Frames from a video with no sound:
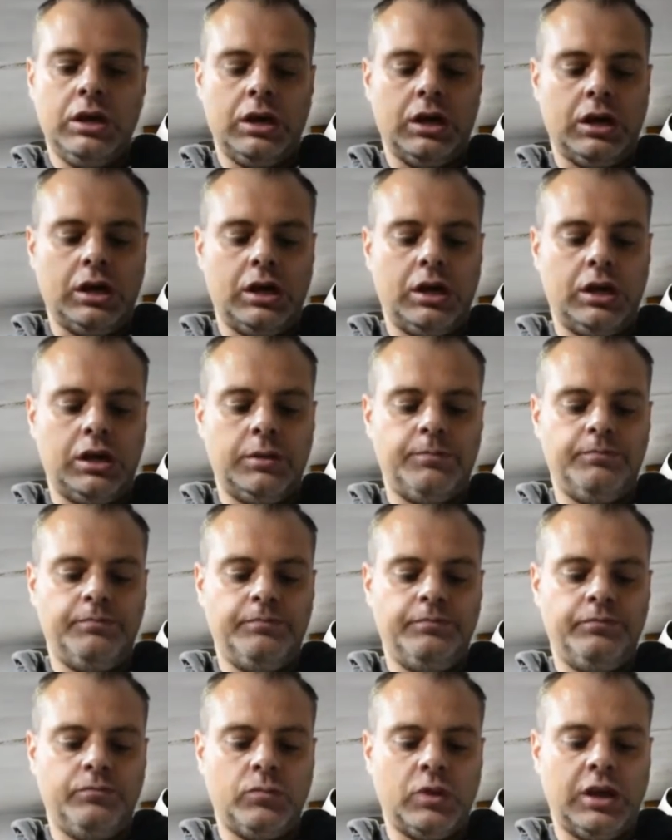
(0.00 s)

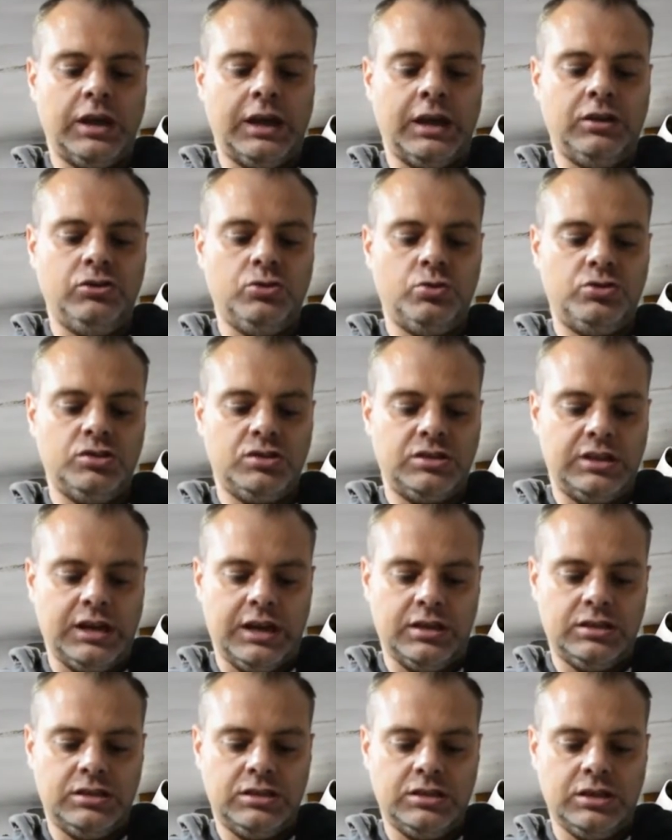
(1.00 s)
um, and you'll just
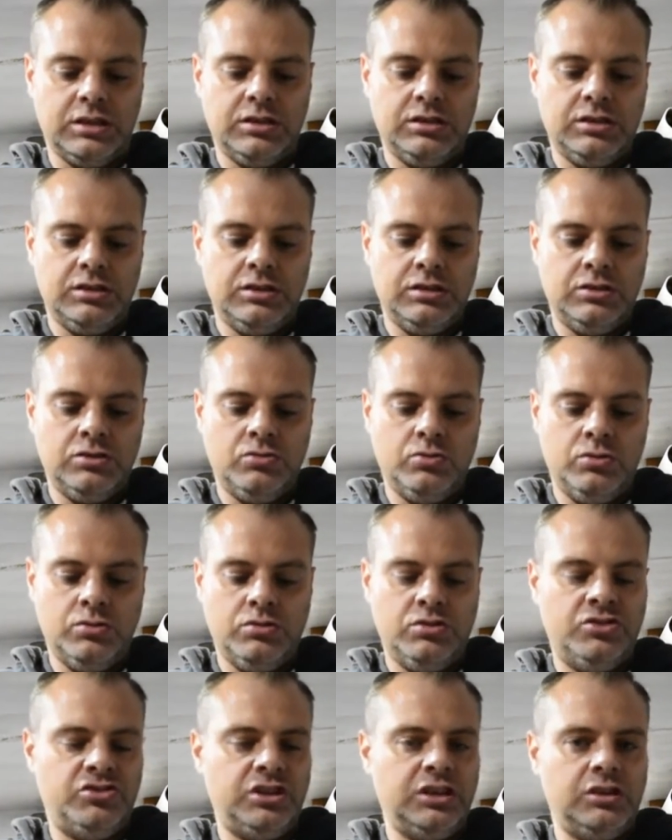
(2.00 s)
get uh,
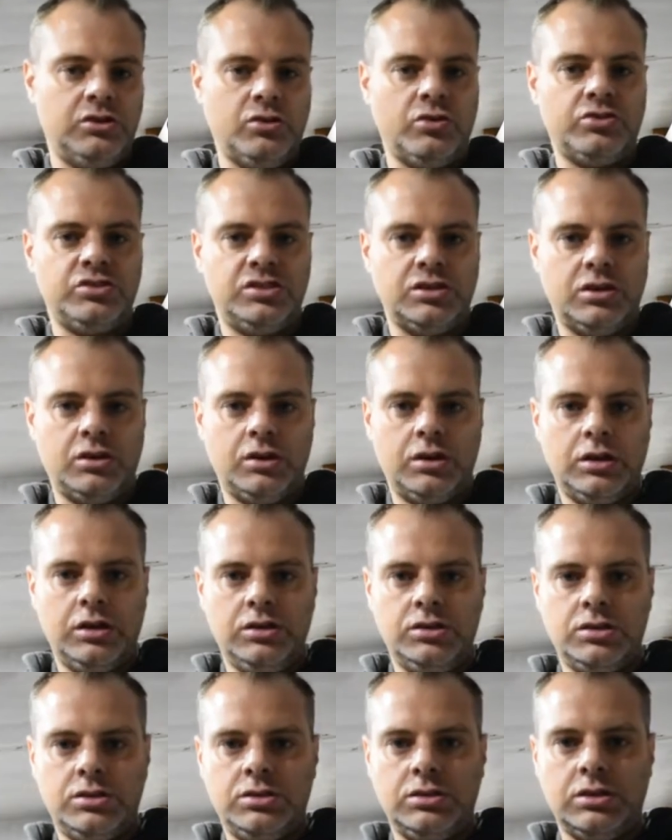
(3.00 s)
zinc
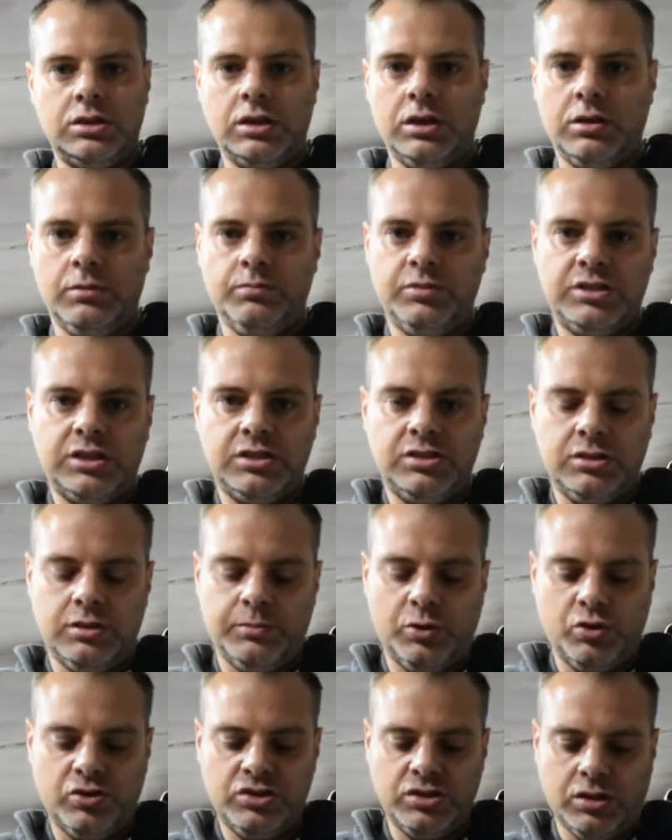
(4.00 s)
oxide, um,
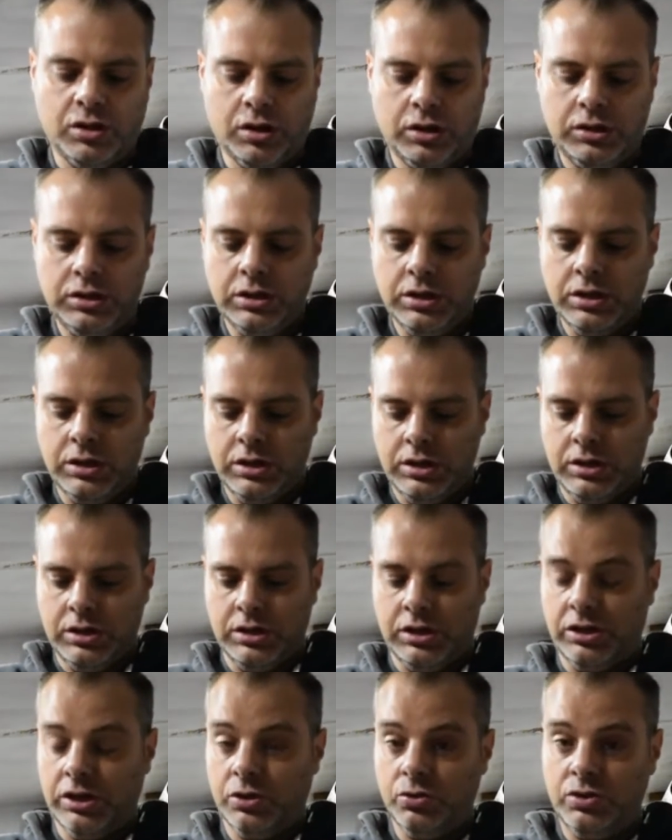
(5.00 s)
potassium oxide
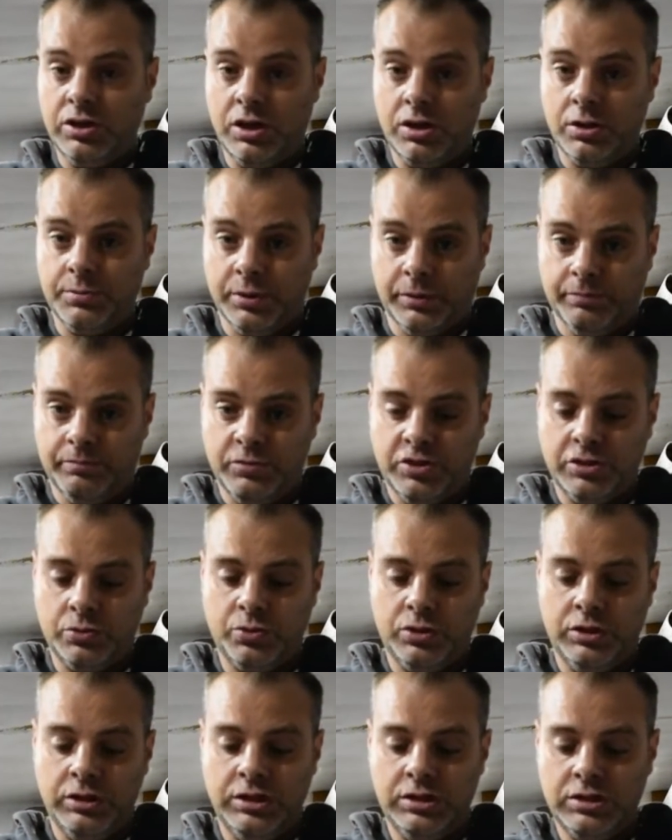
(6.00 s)
and no carbon. So
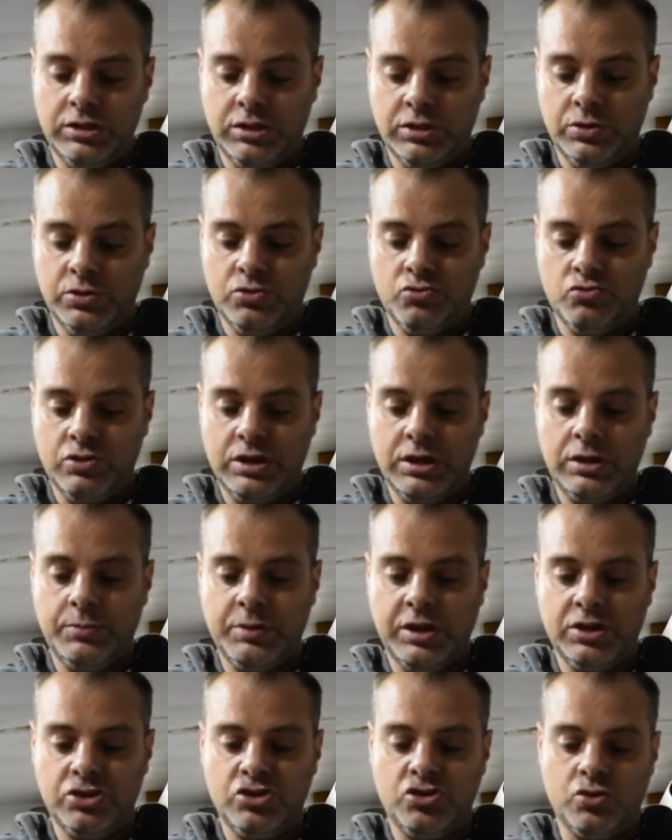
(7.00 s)
what you need to do is really
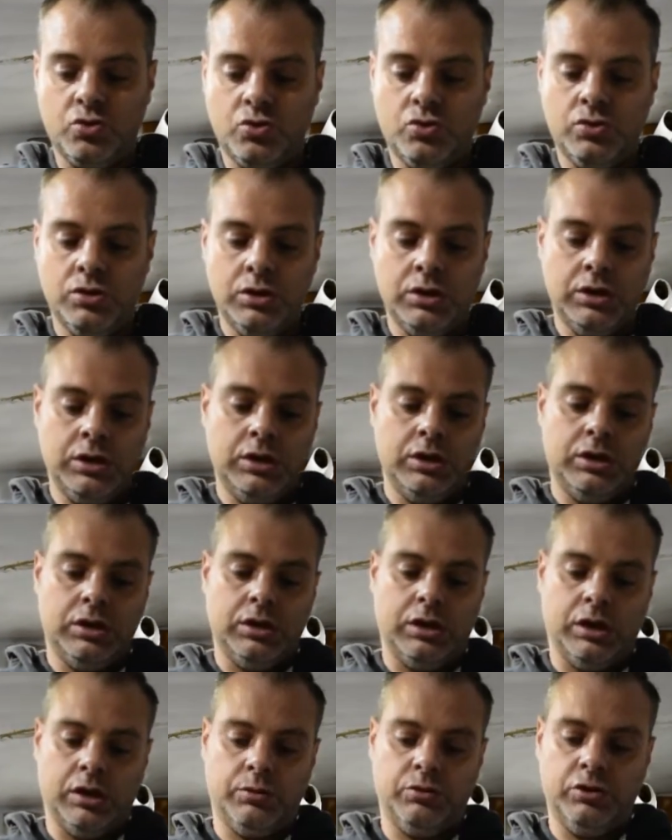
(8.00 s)
make sure
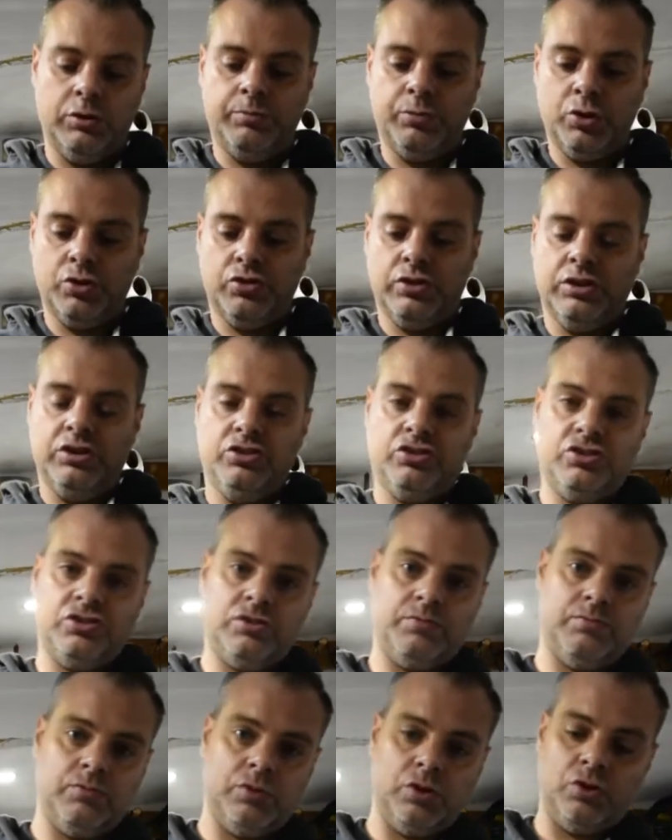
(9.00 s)
uh, that you put
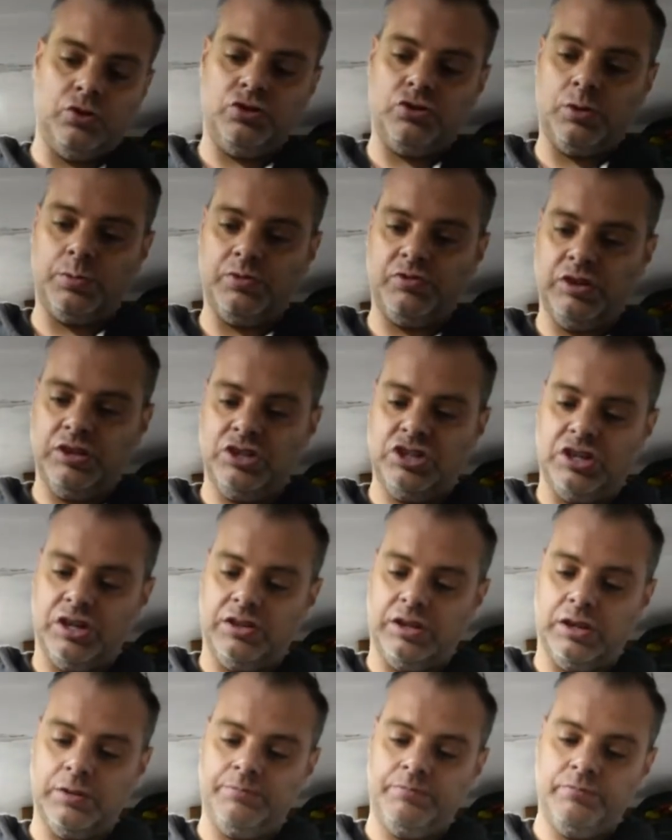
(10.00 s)
these on top of each
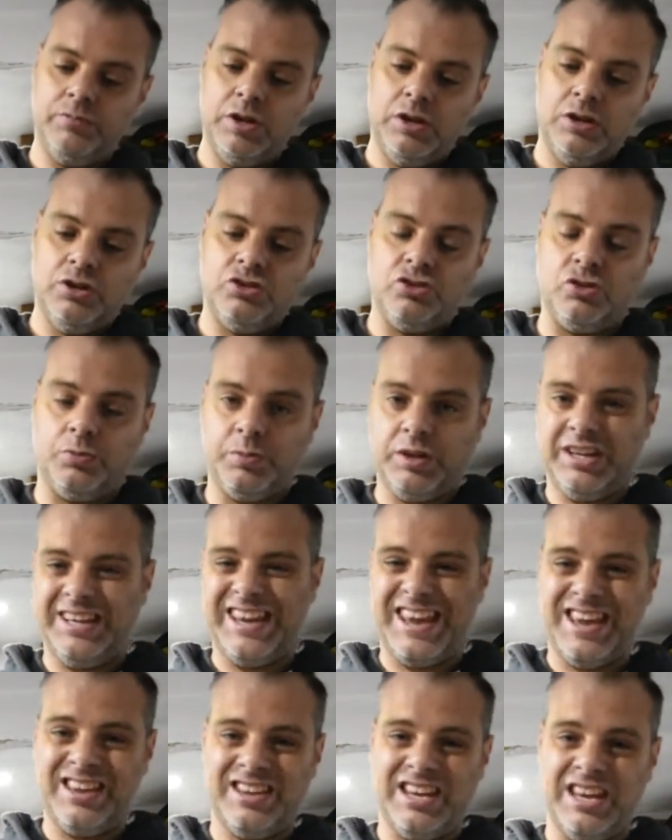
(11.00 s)
other, stop
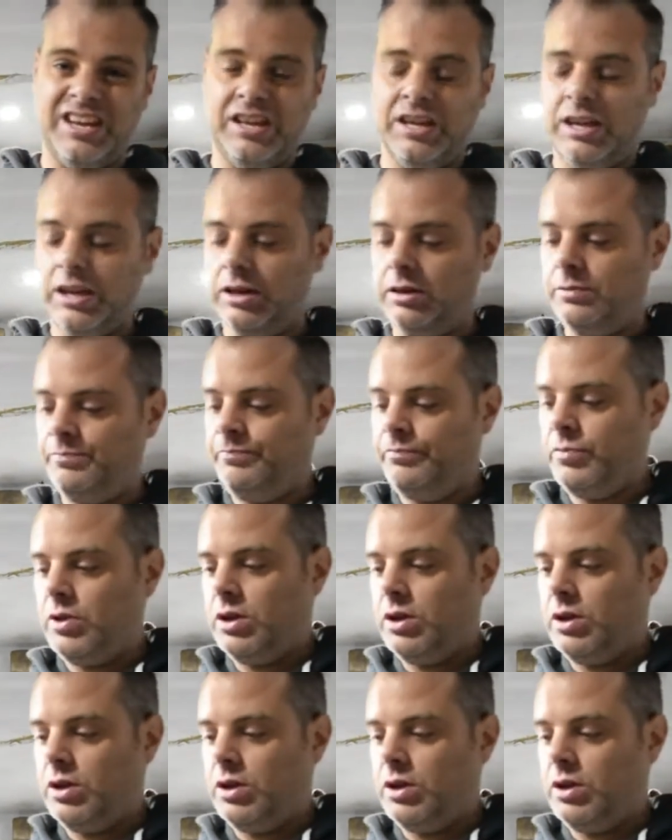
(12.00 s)
any air getting in,